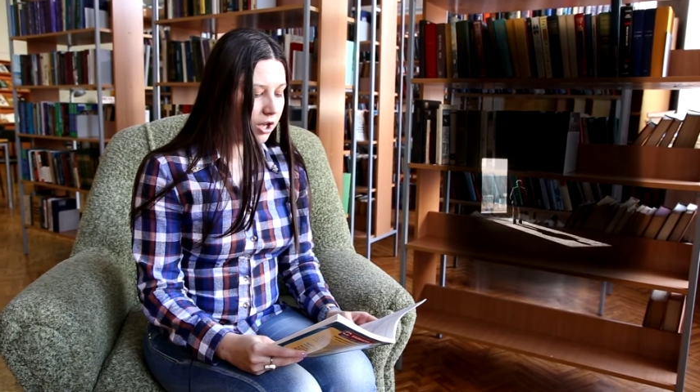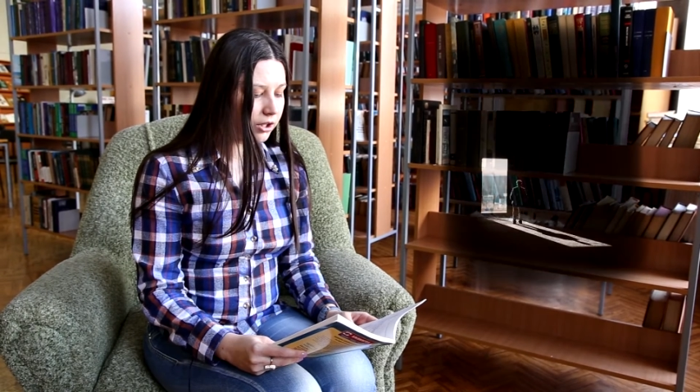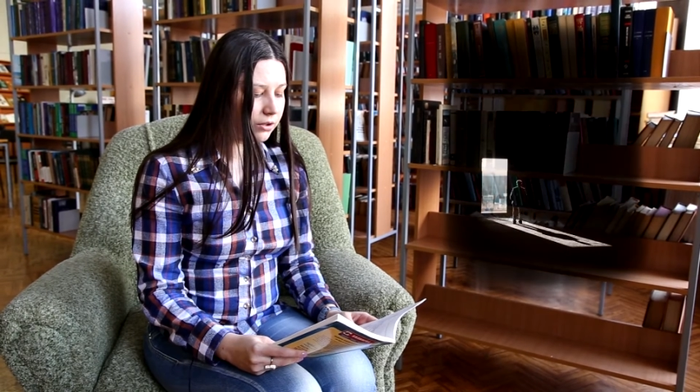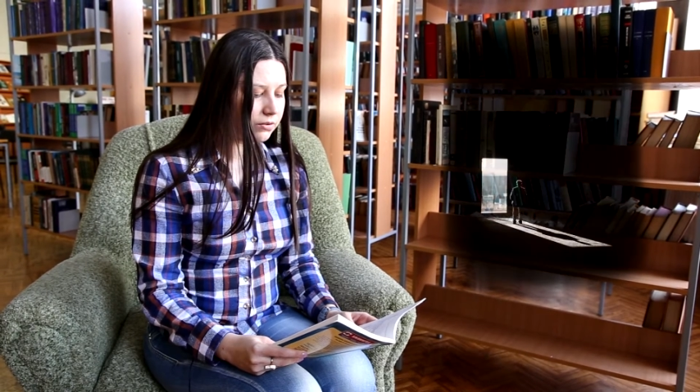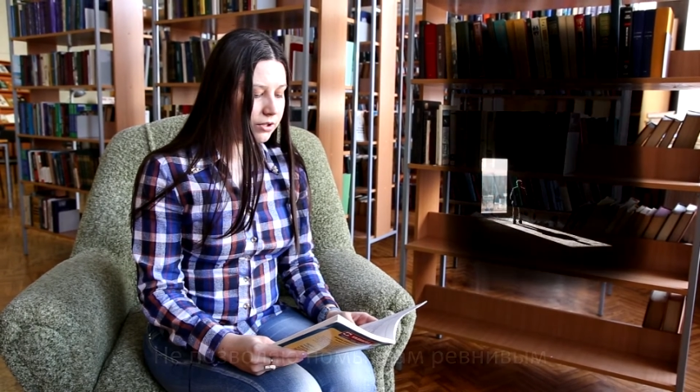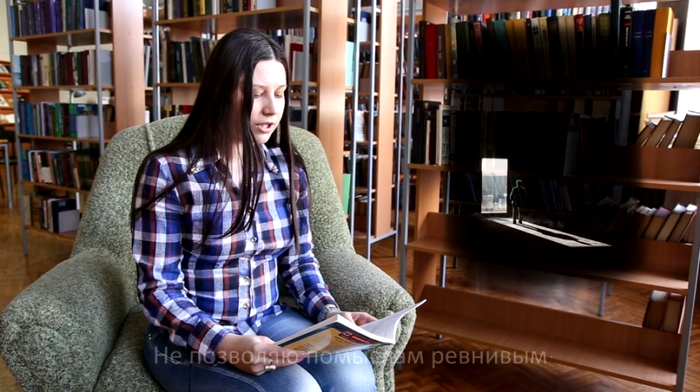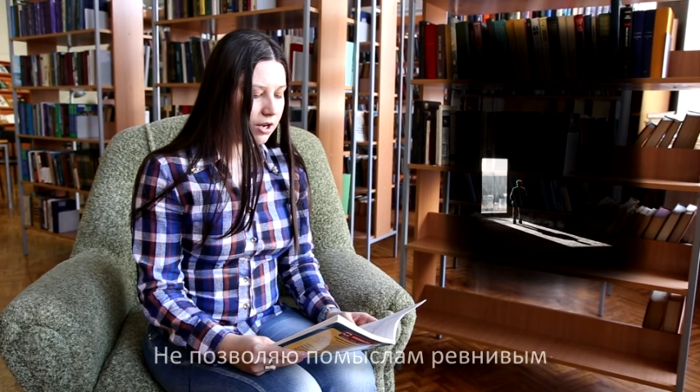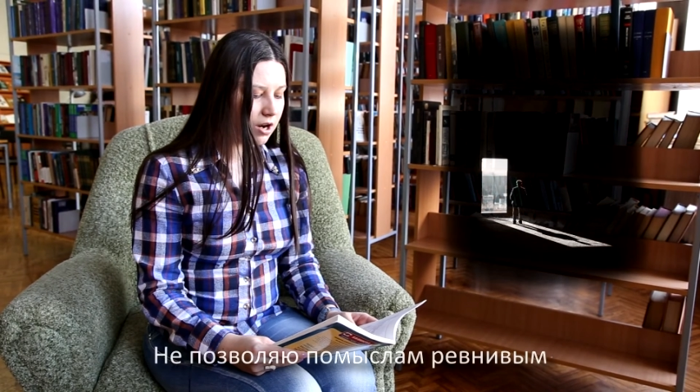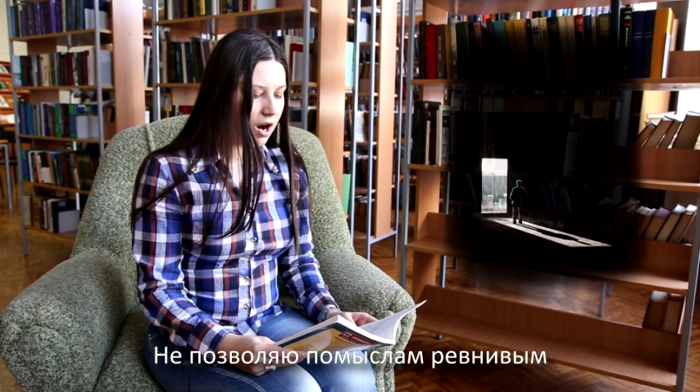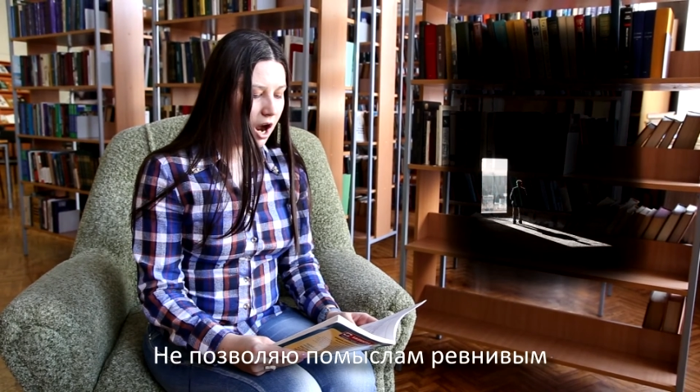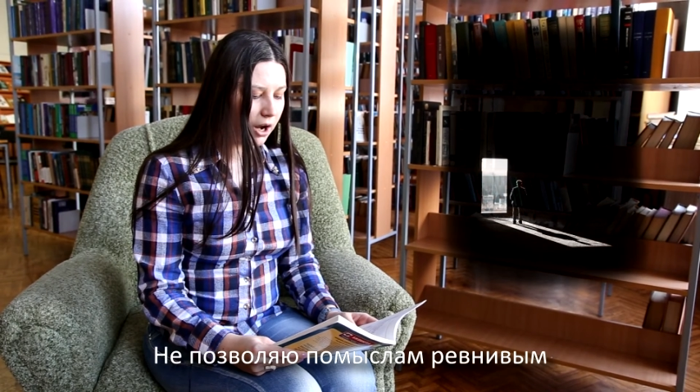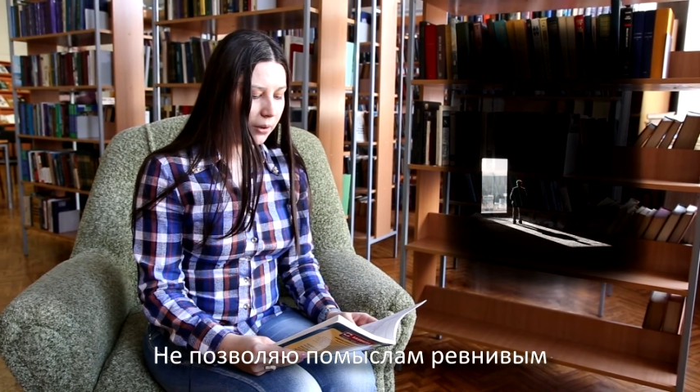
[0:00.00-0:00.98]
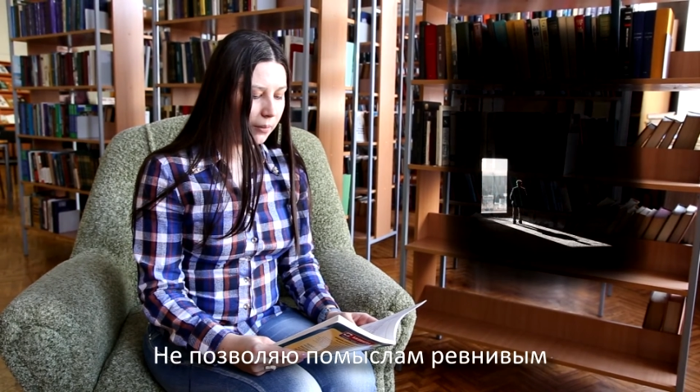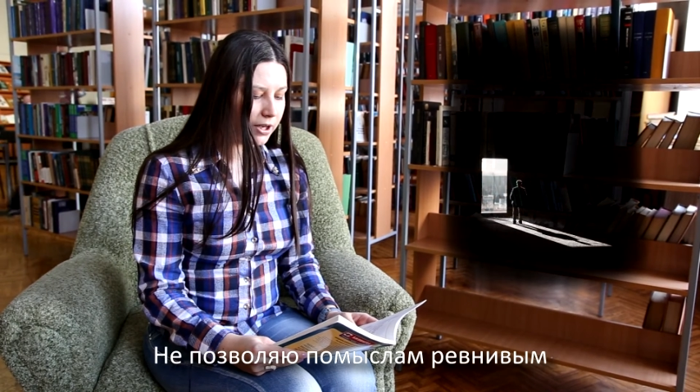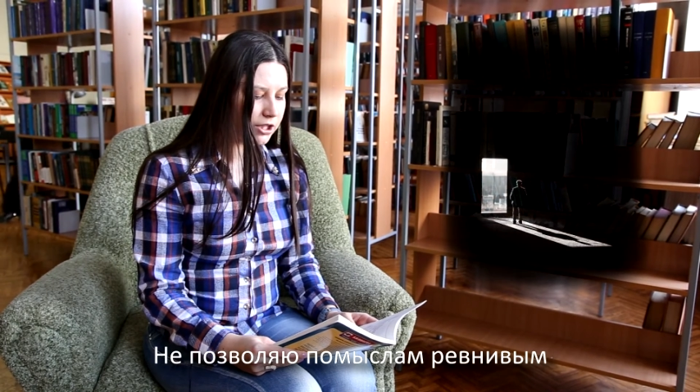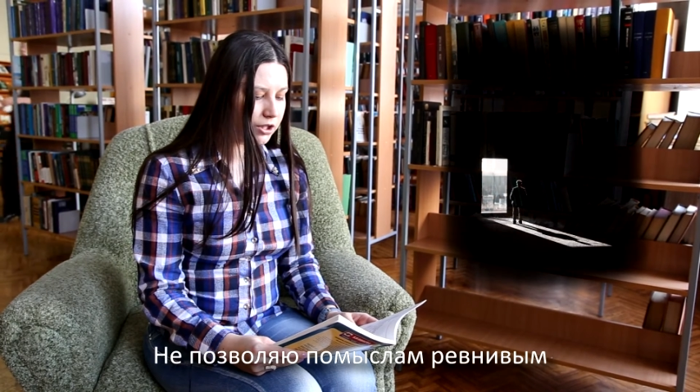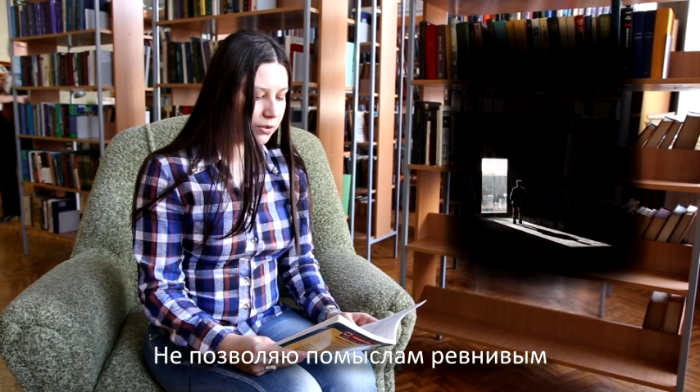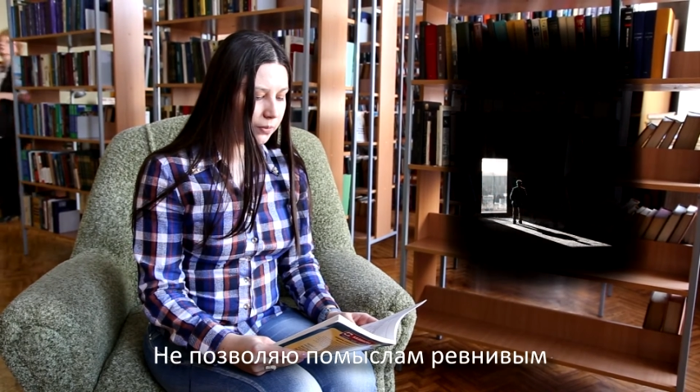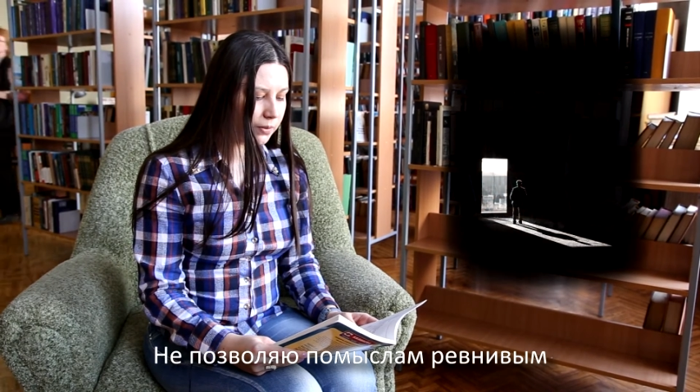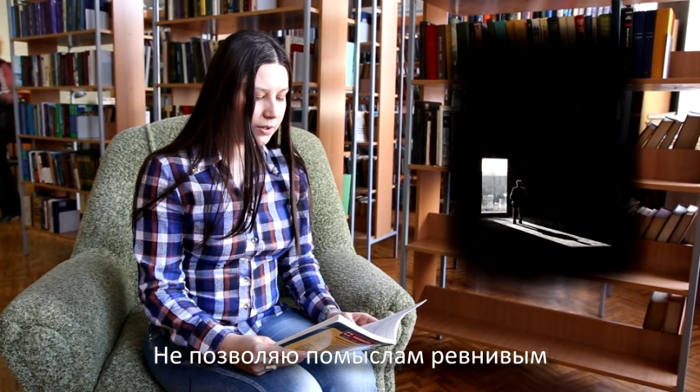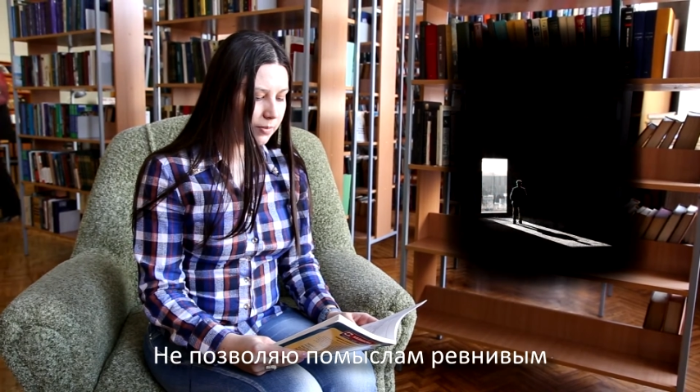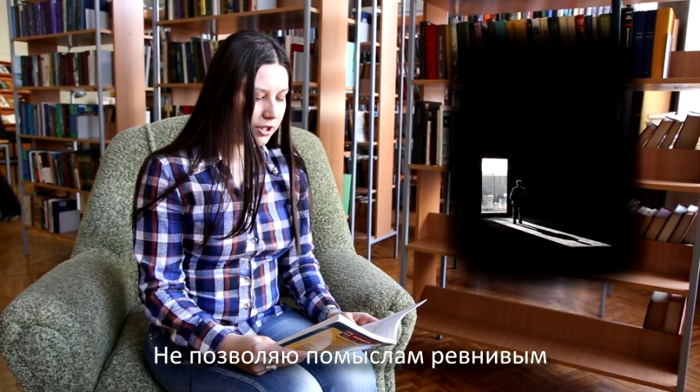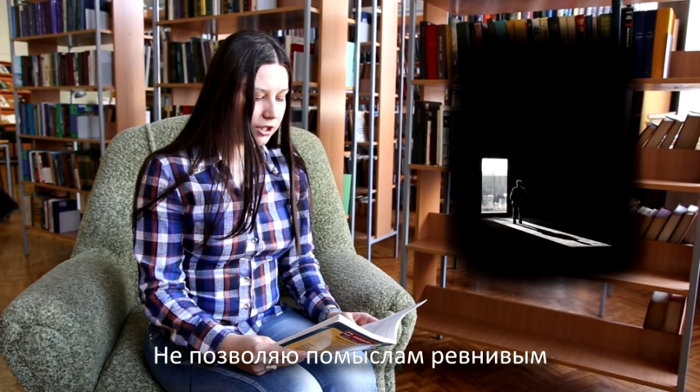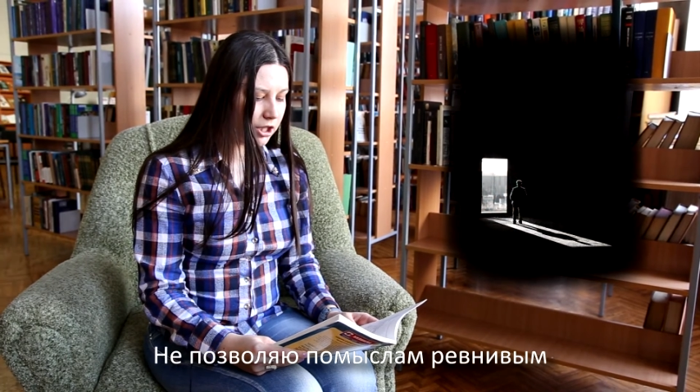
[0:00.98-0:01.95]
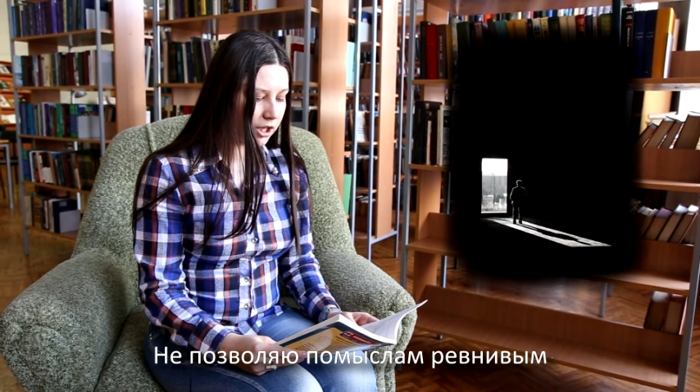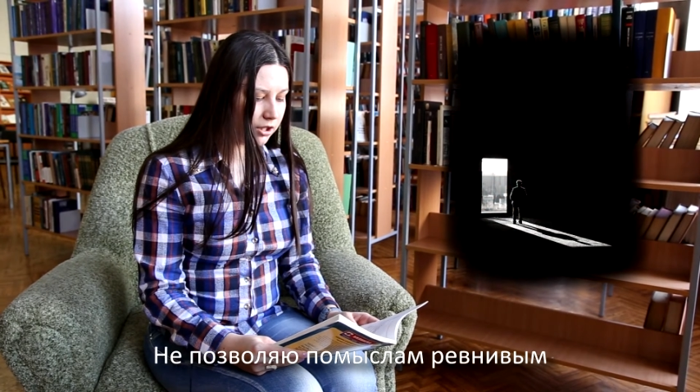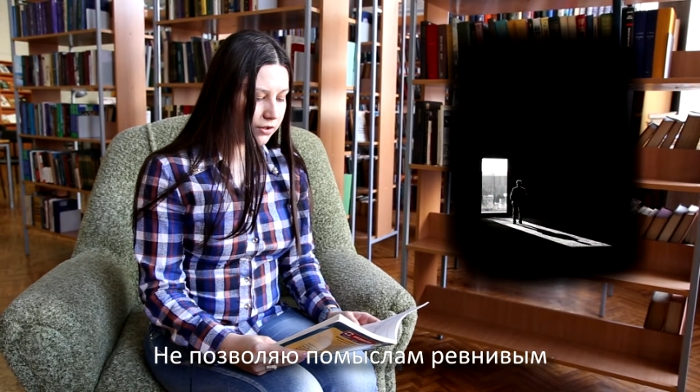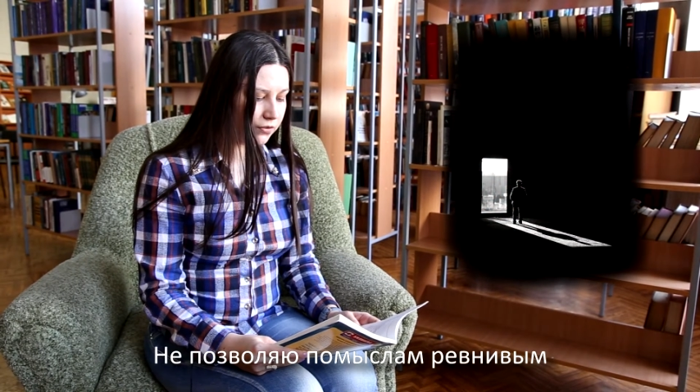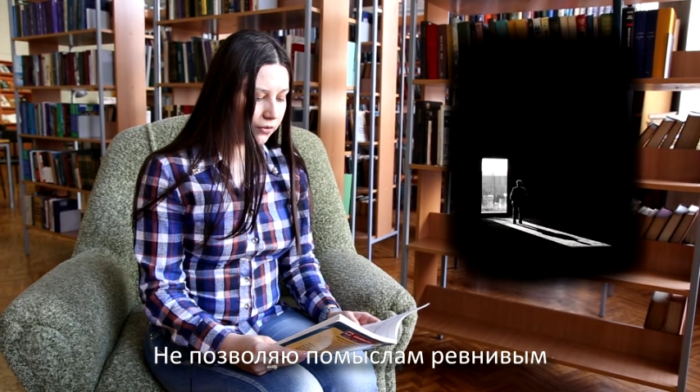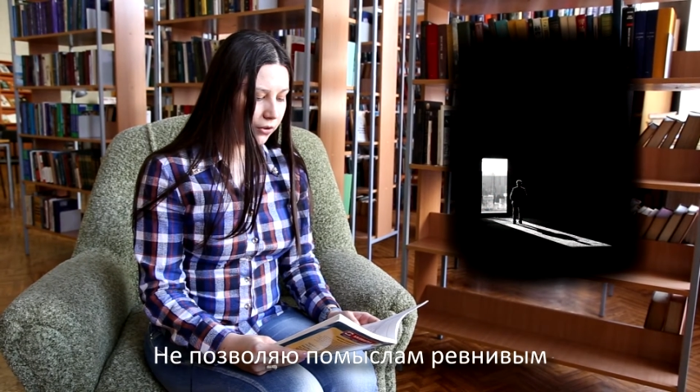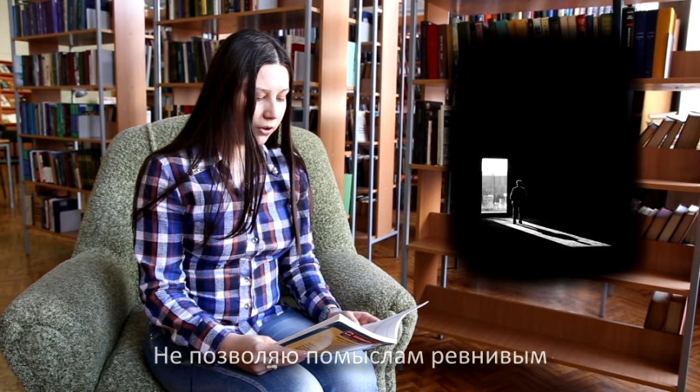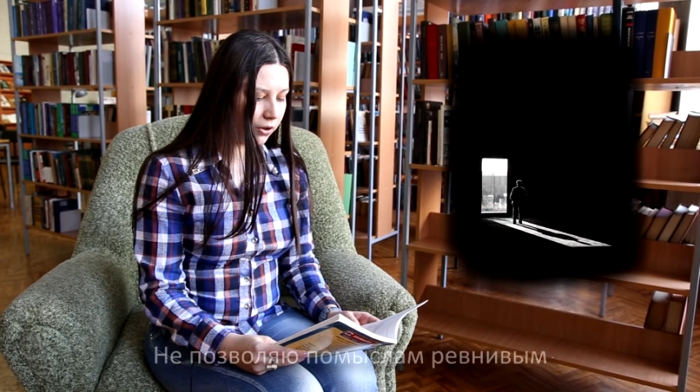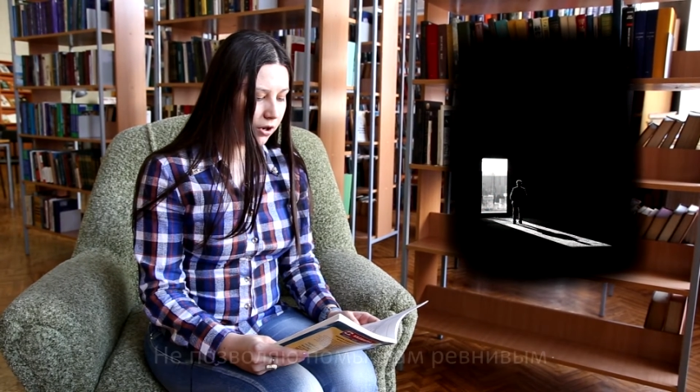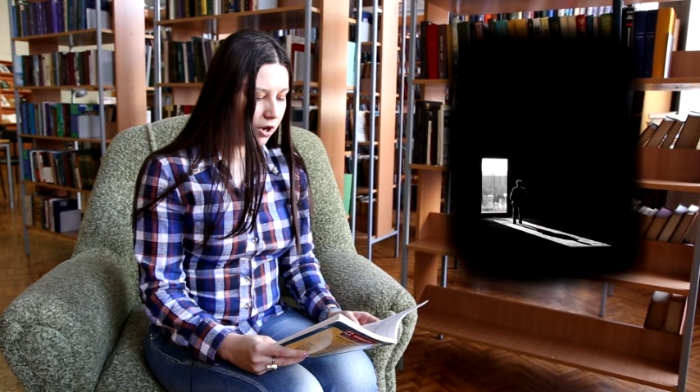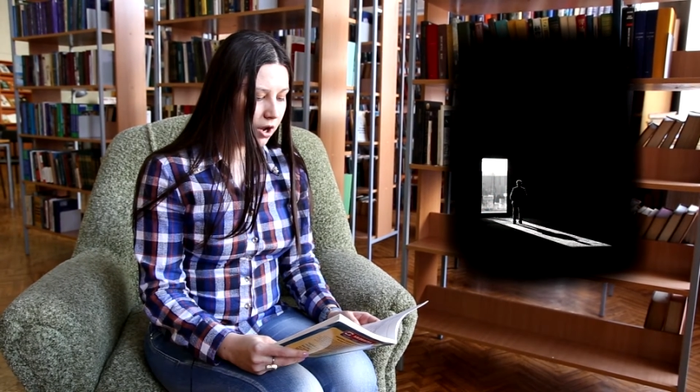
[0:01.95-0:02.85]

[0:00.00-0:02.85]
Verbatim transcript: No dare a question with my jealous foe,